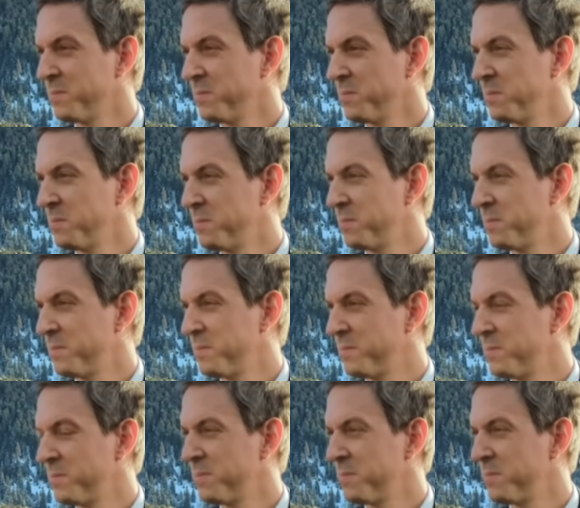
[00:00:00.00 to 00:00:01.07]

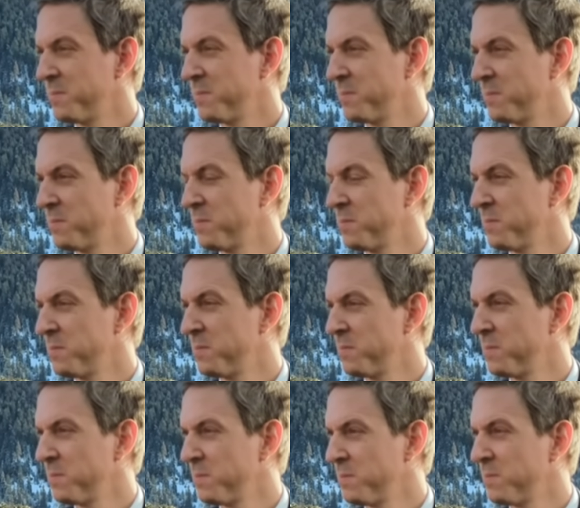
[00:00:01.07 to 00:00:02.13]

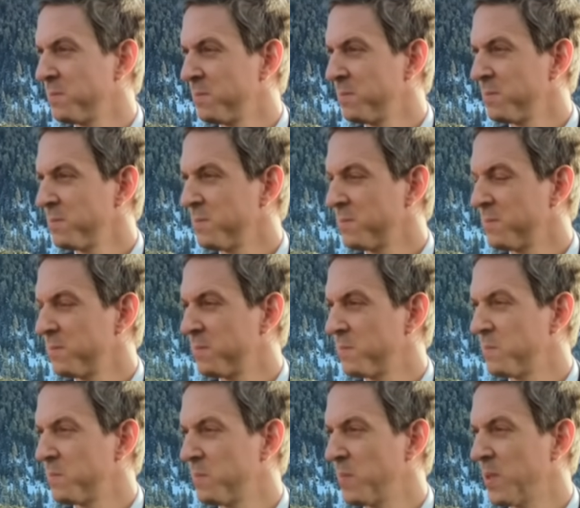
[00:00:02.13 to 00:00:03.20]

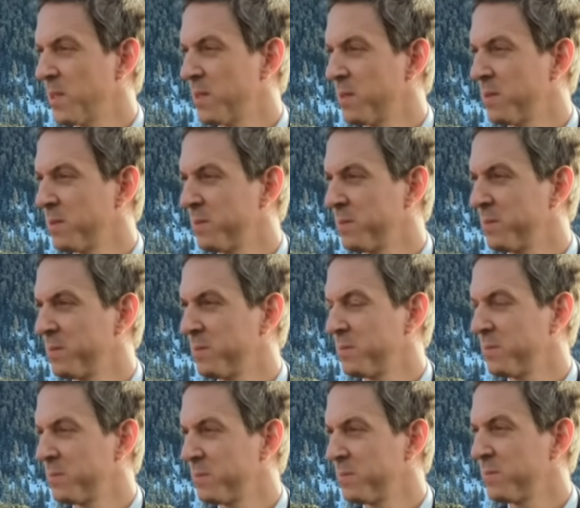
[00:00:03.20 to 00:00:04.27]

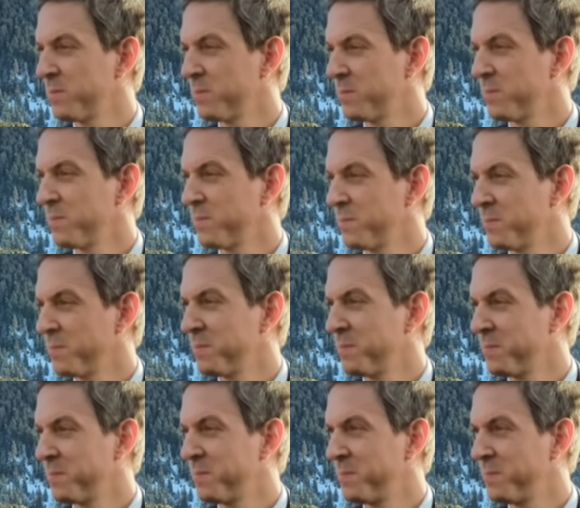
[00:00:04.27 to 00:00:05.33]

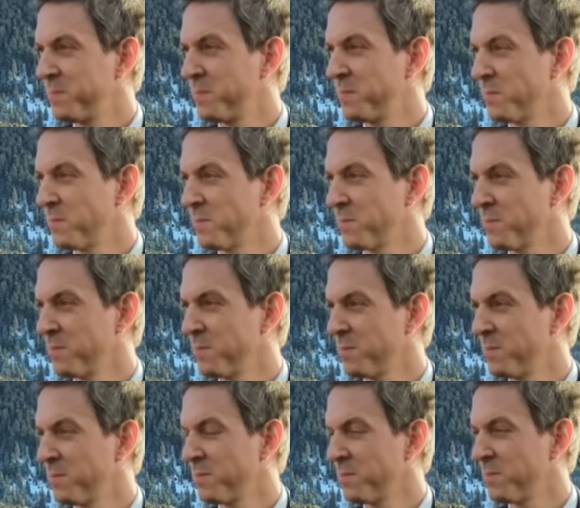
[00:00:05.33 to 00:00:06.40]

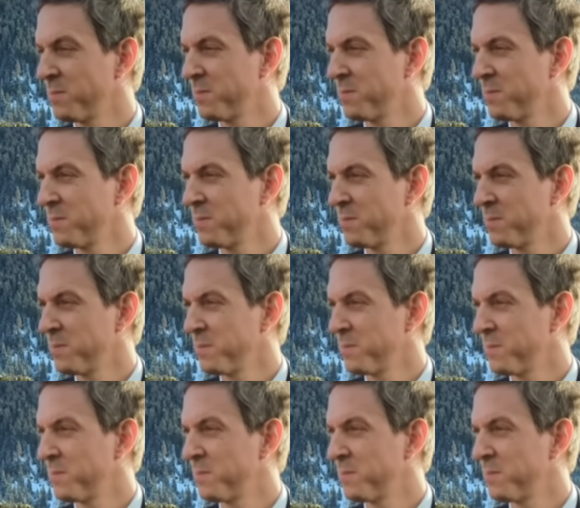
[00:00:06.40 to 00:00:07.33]
This person isn't speaking.